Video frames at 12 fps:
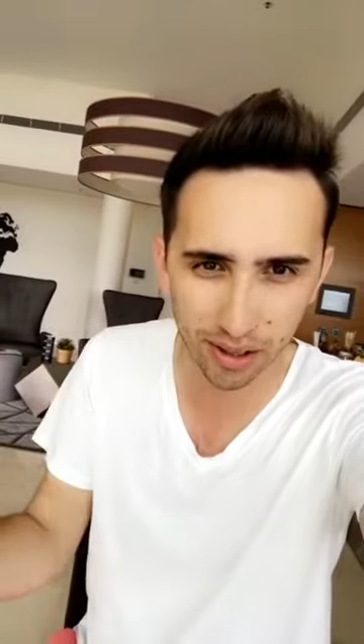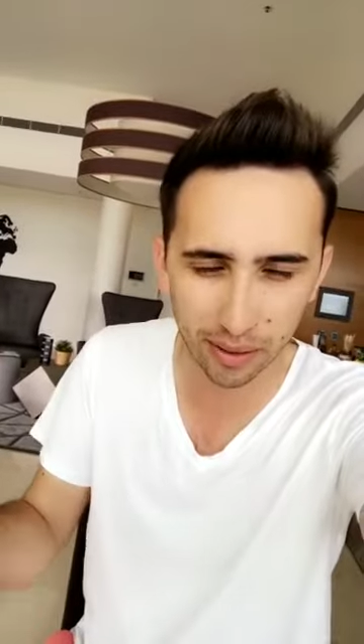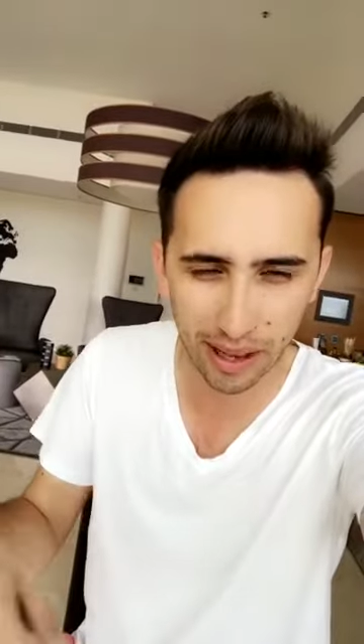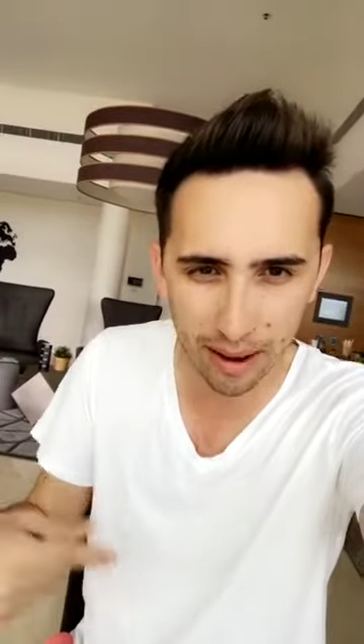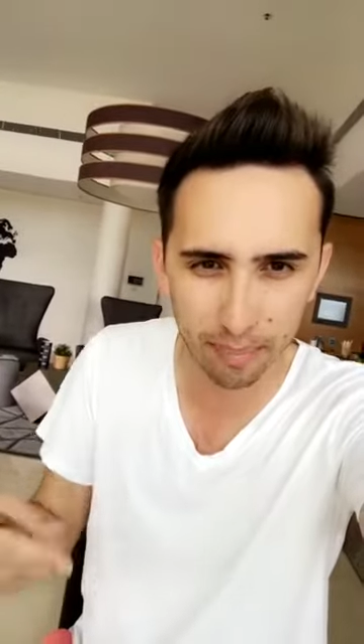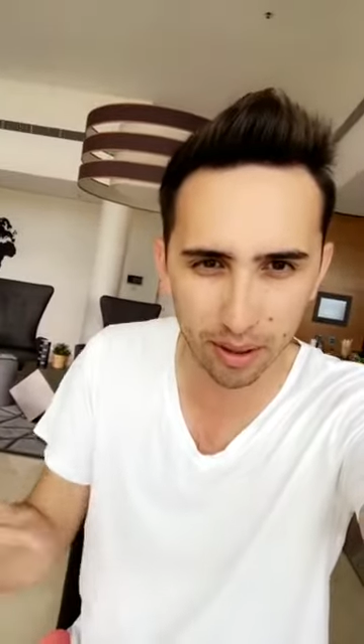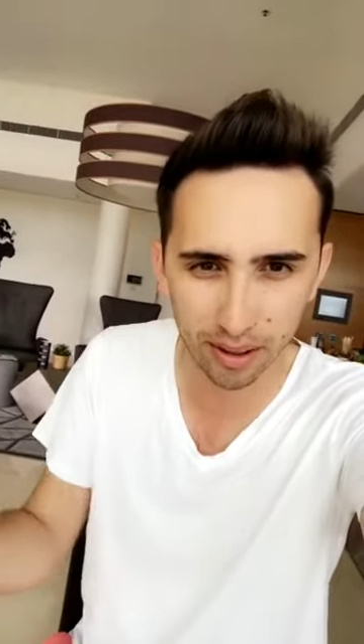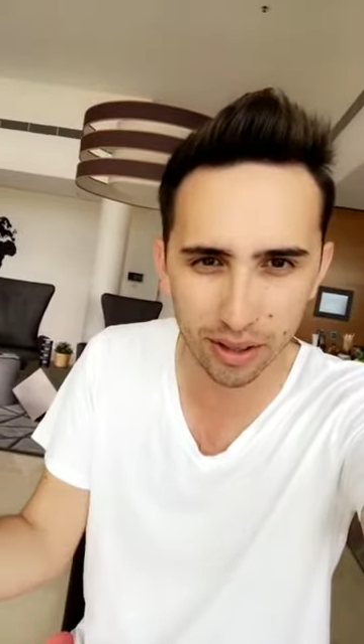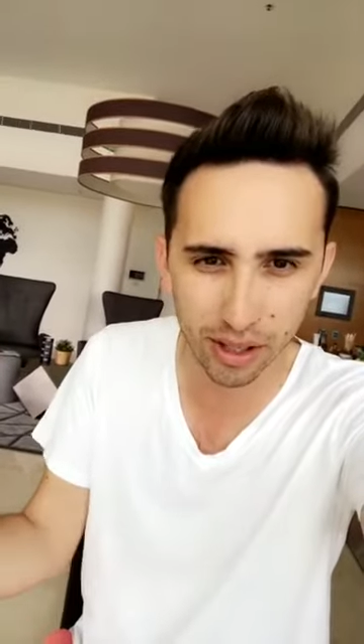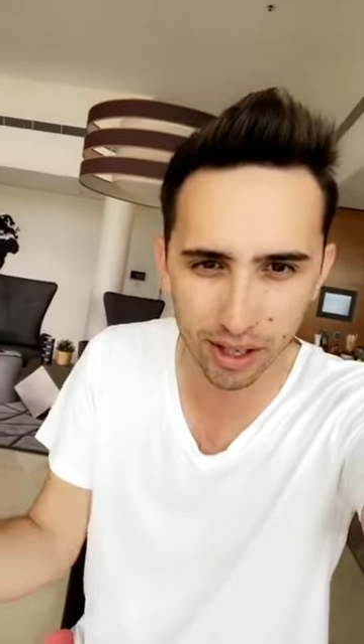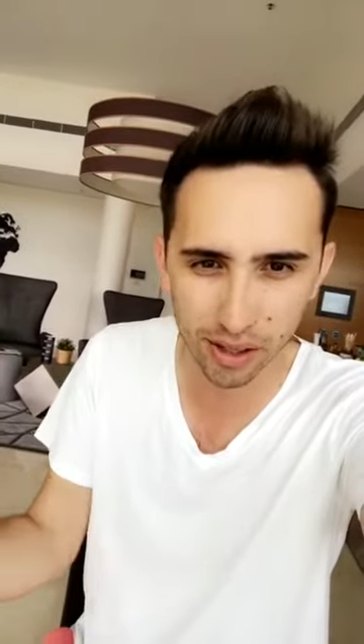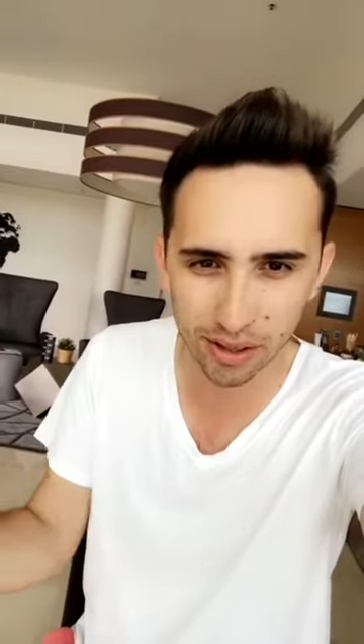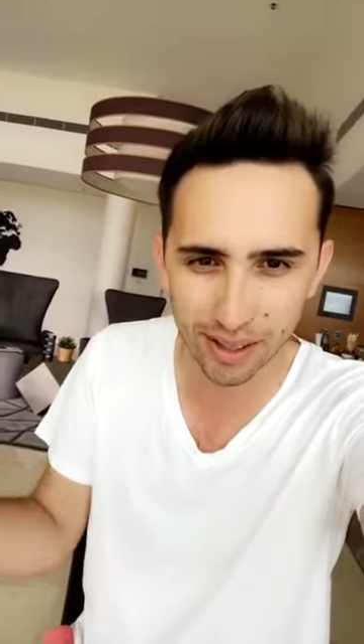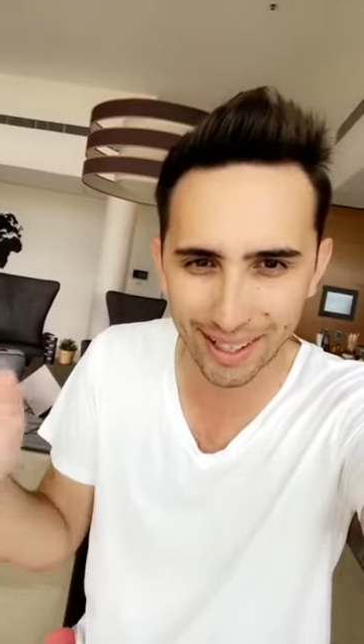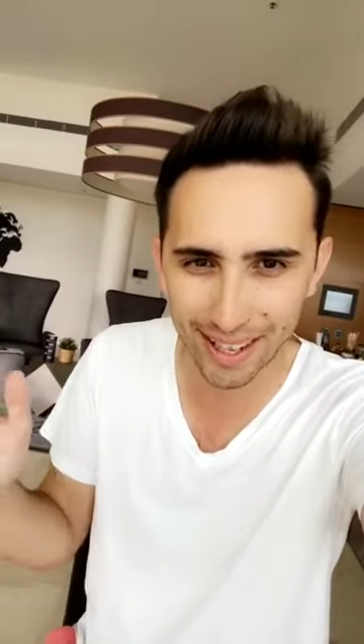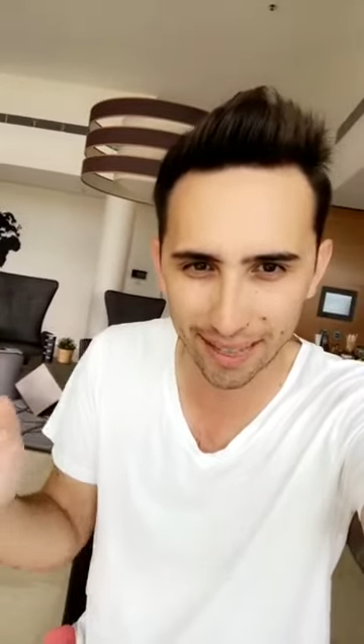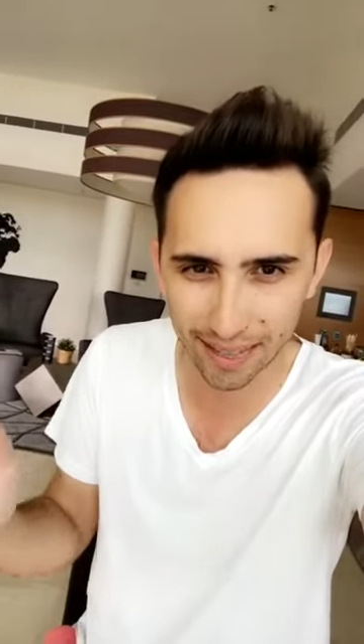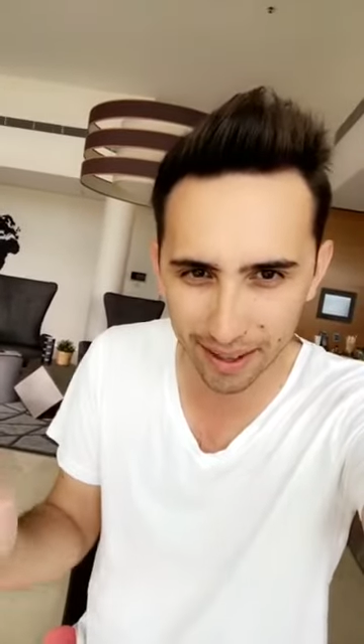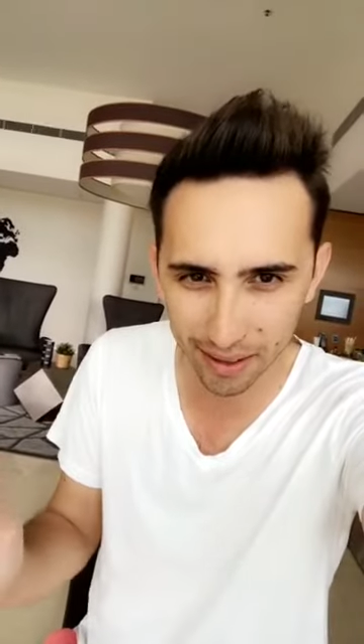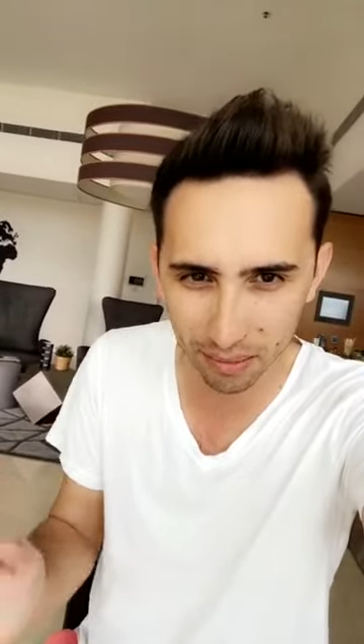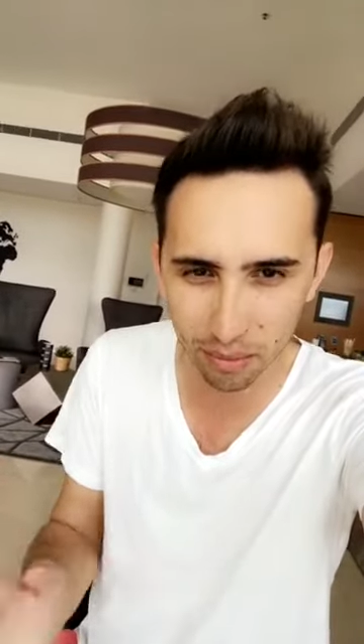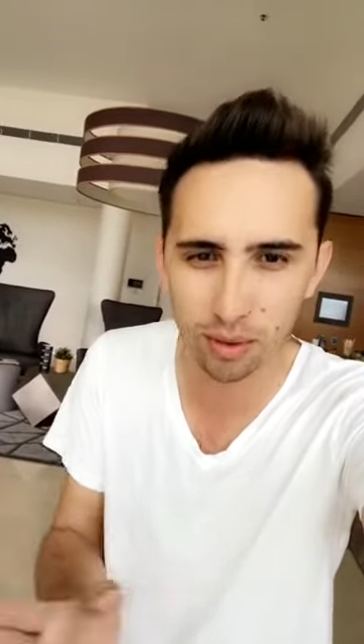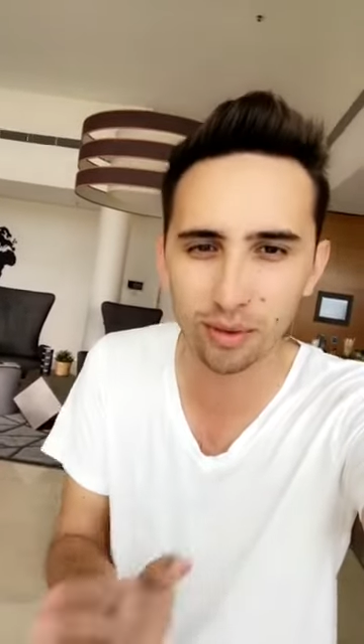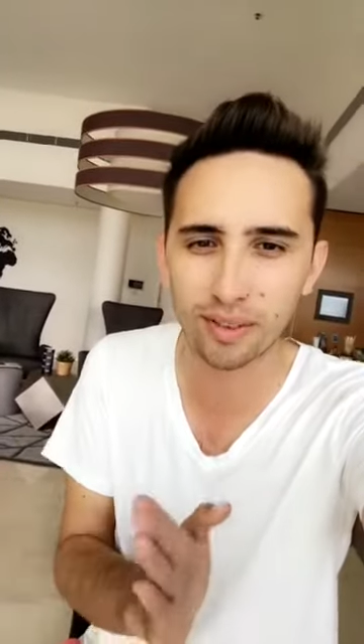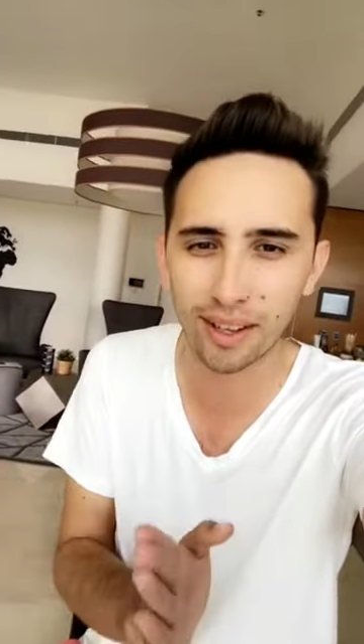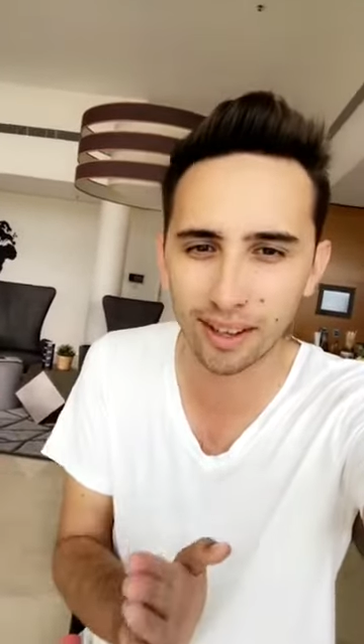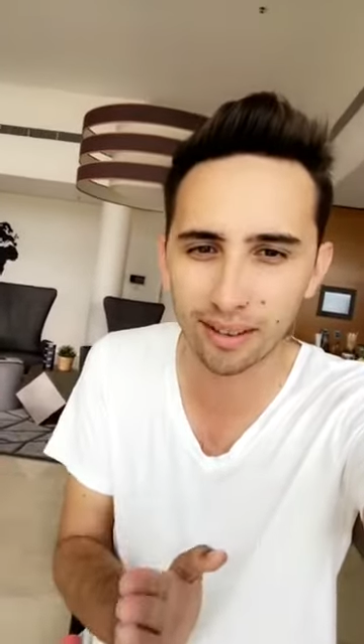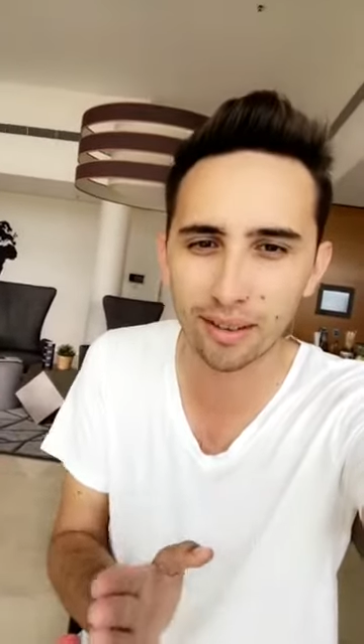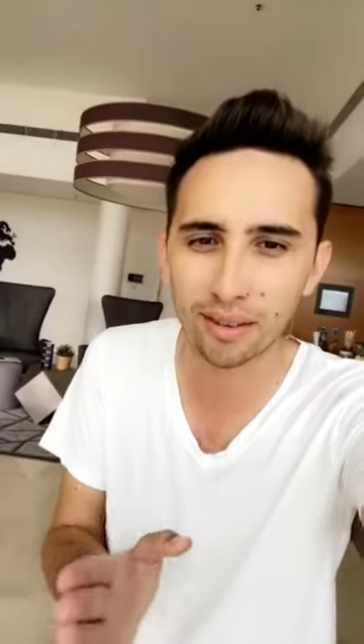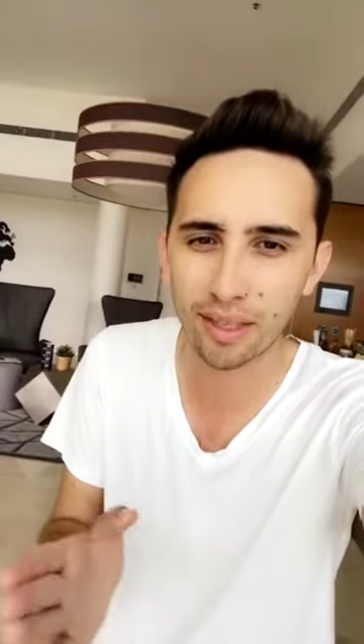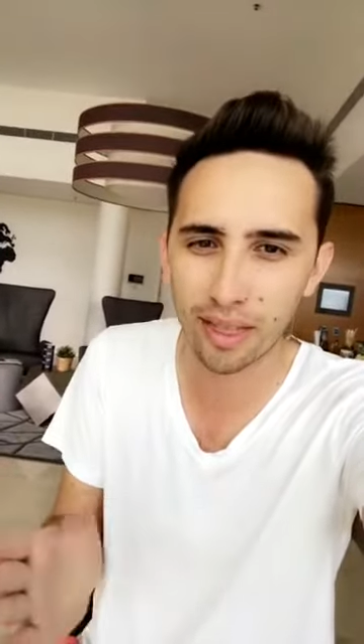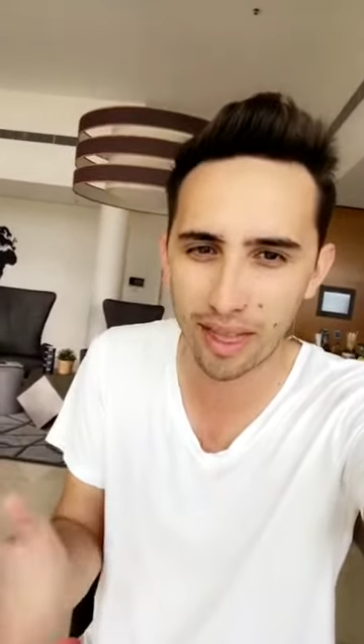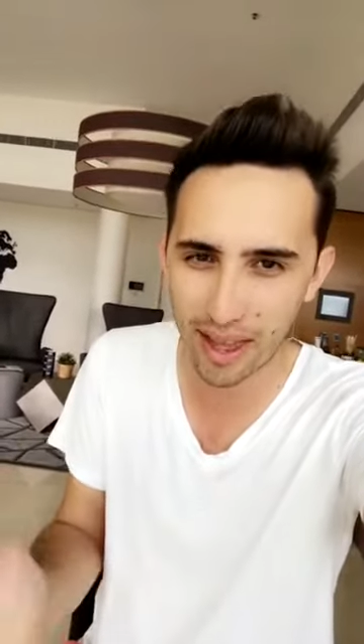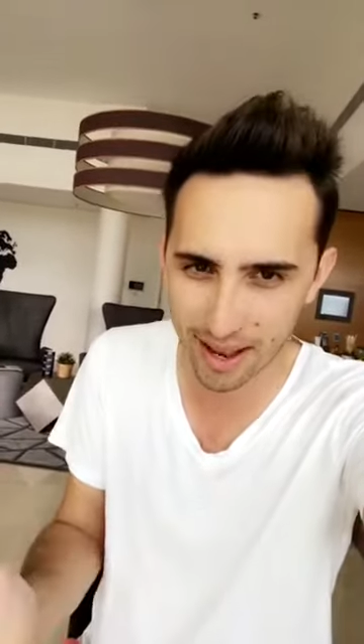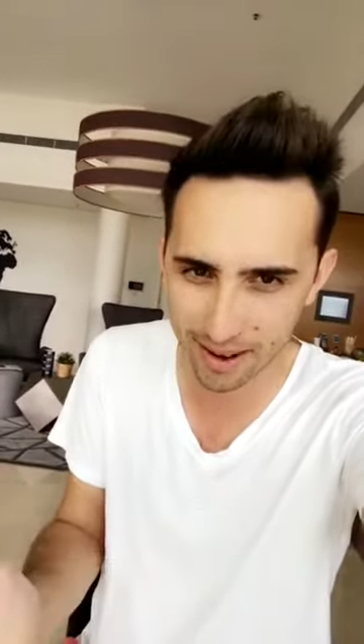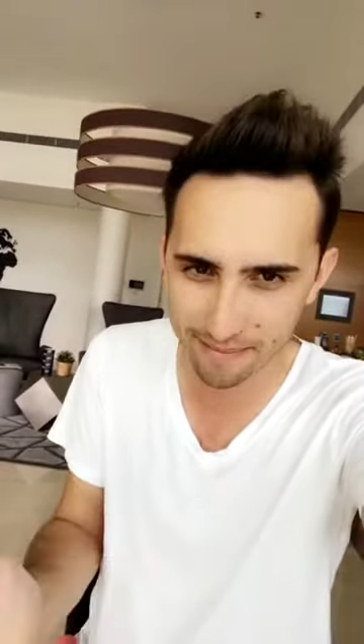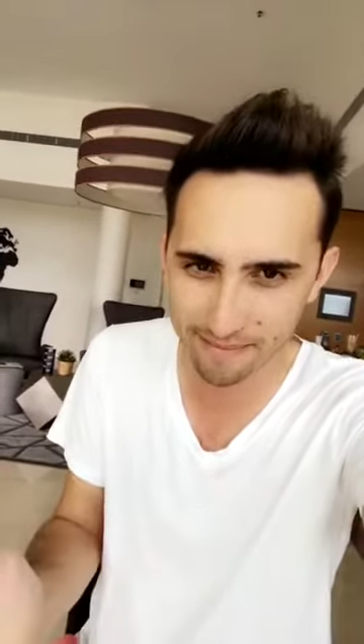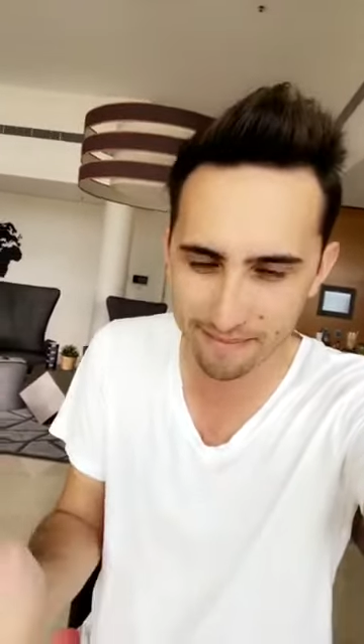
a little capital injection to get things moving, then